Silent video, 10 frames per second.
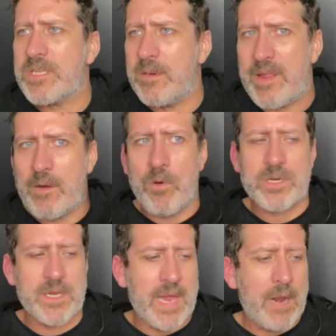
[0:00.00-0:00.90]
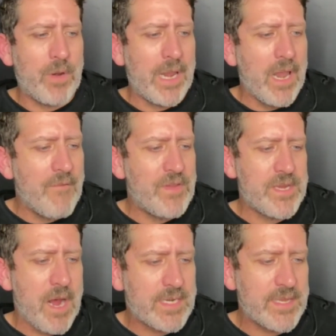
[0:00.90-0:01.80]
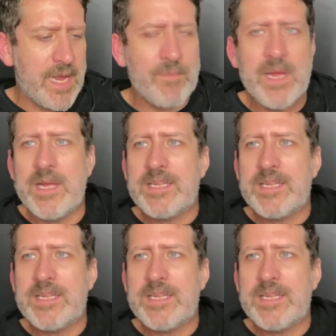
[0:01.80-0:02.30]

anybody that worked on that, I would love to talk to them.